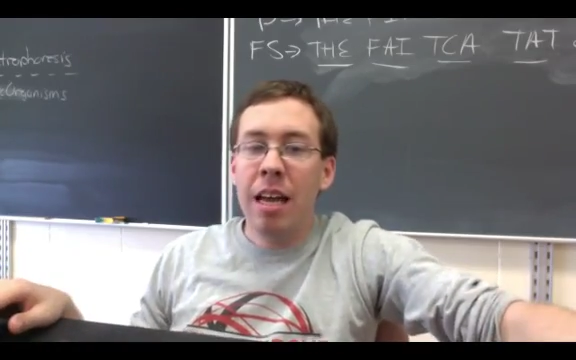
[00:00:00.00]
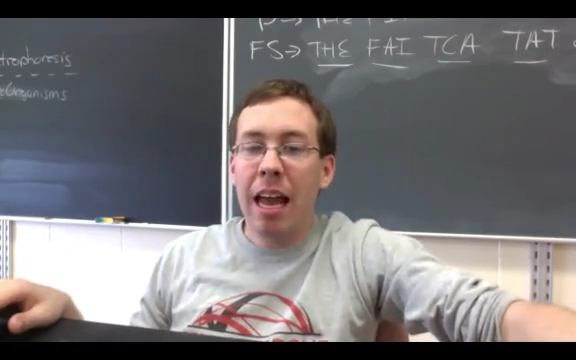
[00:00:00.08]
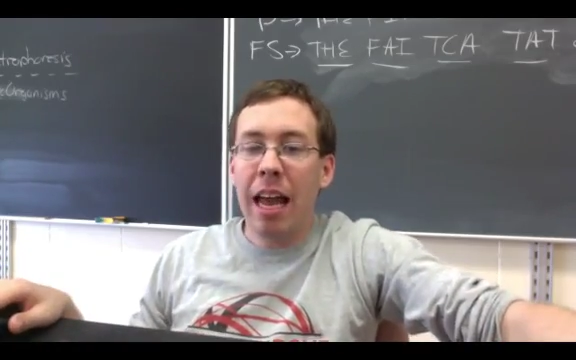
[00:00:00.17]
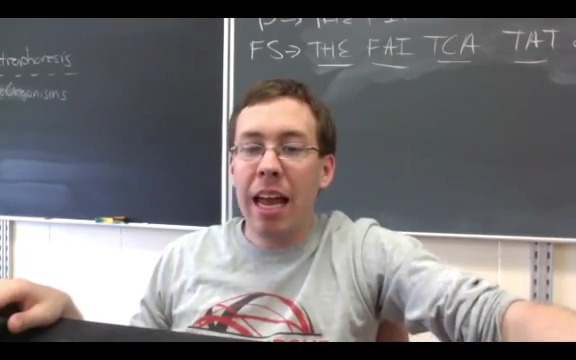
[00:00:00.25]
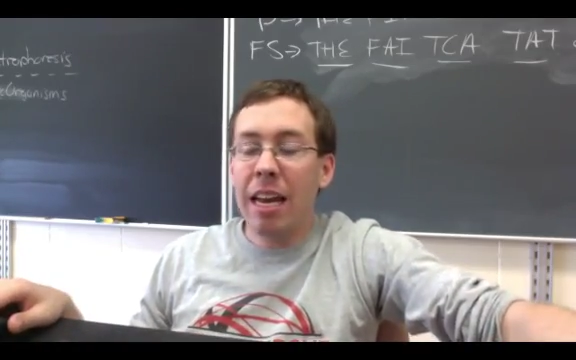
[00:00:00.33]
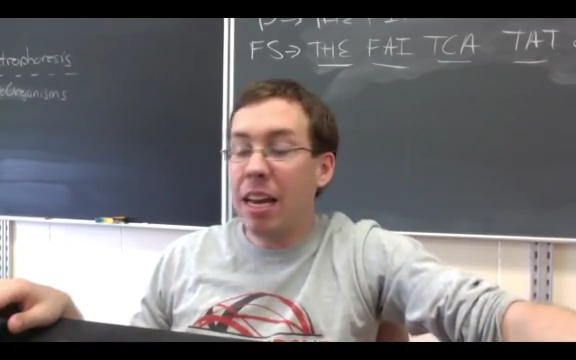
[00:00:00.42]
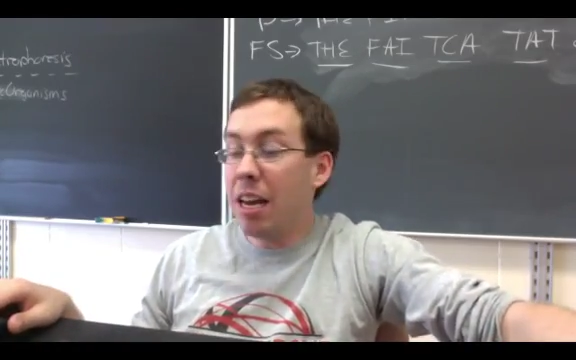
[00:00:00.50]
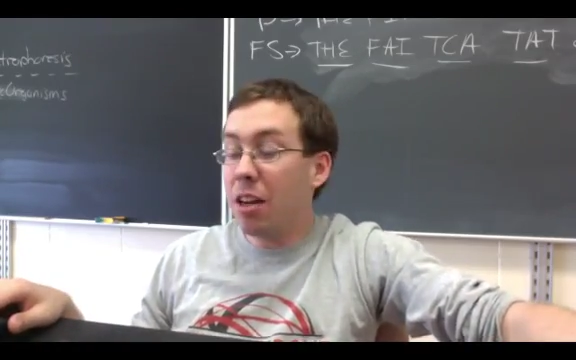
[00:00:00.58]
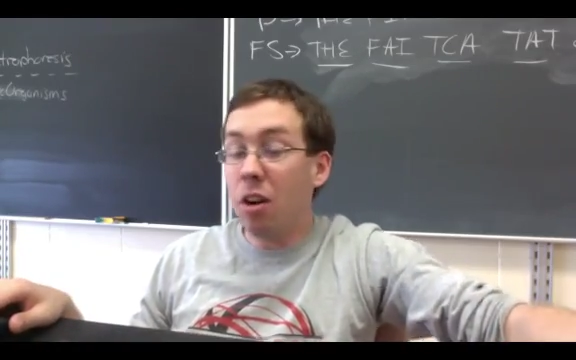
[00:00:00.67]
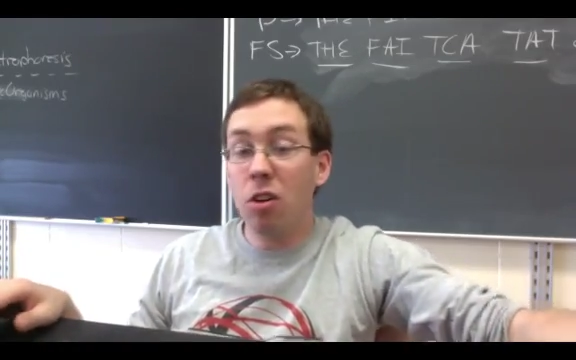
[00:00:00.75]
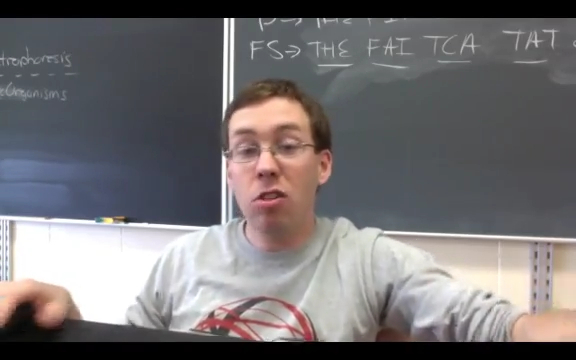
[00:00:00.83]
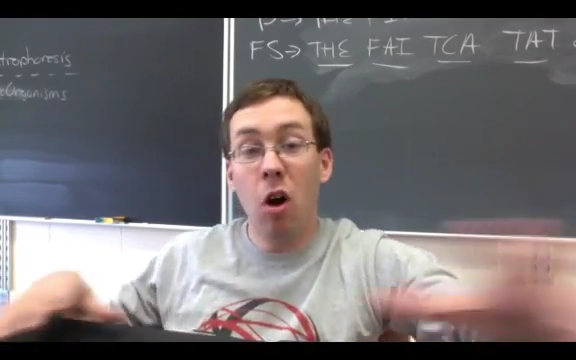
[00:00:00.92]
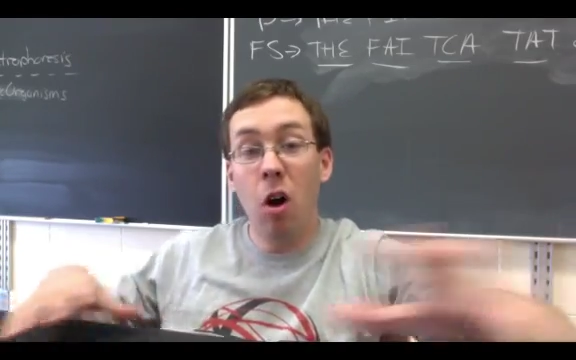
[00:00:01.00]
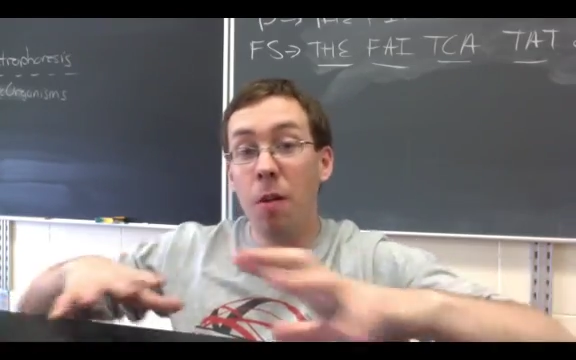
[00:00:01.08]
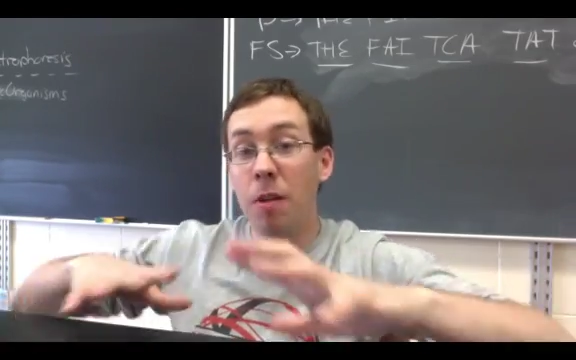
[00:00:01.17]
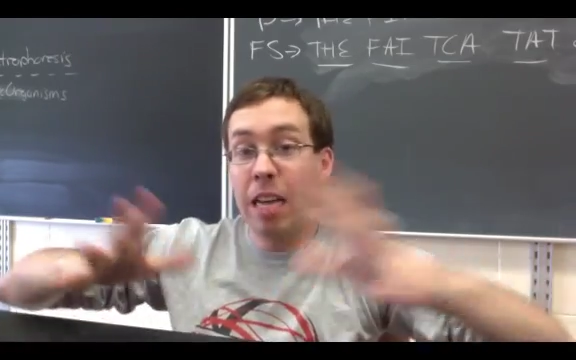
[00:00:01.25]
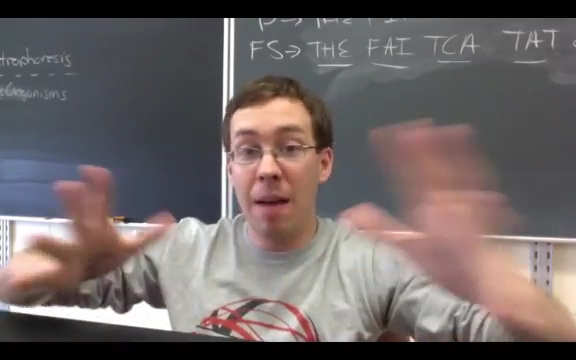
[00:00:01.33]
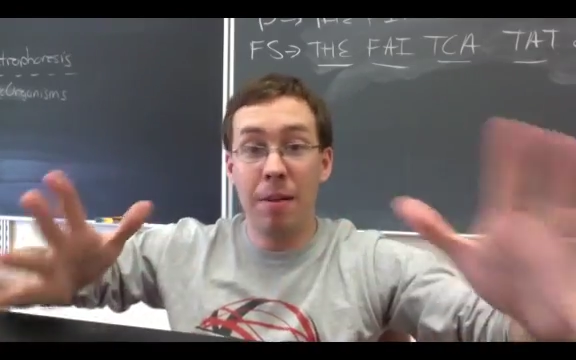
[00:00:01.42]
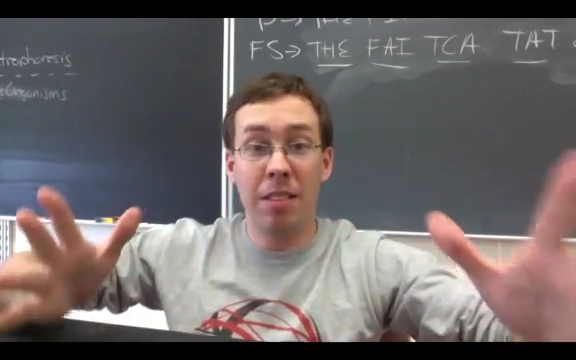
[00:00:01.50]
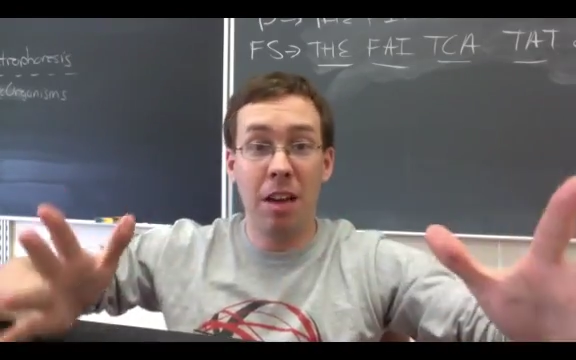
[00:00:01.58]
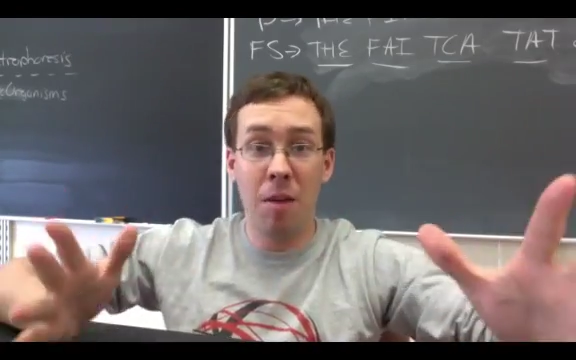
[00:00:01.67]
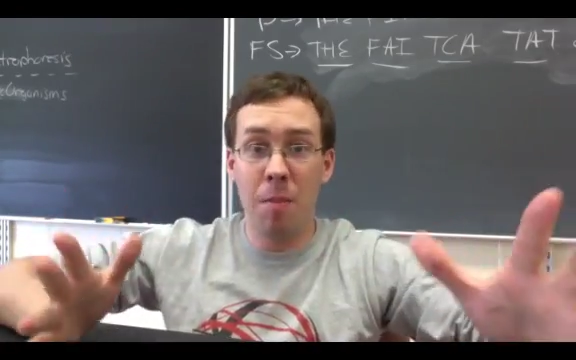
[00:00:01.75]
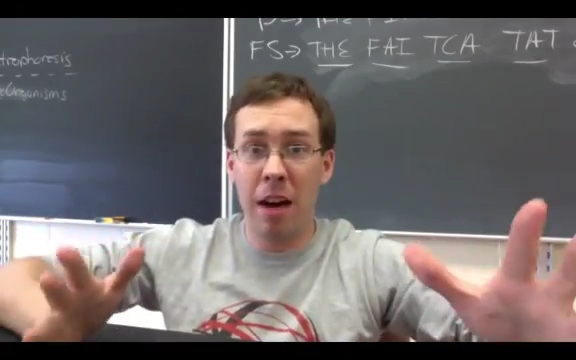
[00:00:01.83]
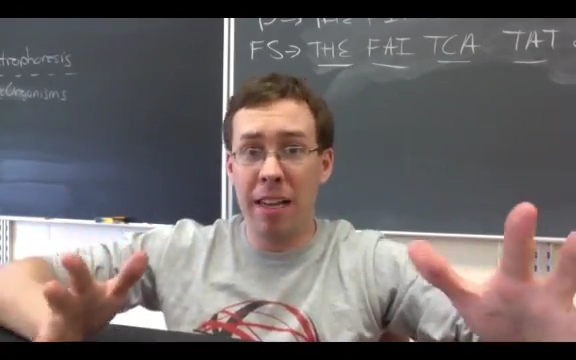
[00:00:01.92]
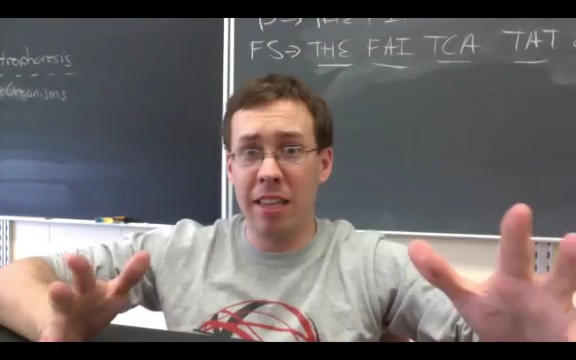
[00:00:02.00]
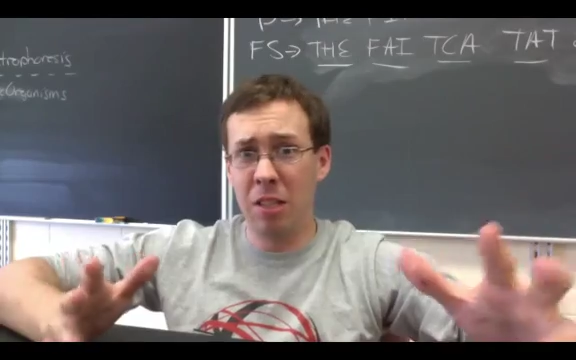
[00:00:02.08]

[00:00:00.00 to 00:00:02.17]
and it occurs all the time inside our body.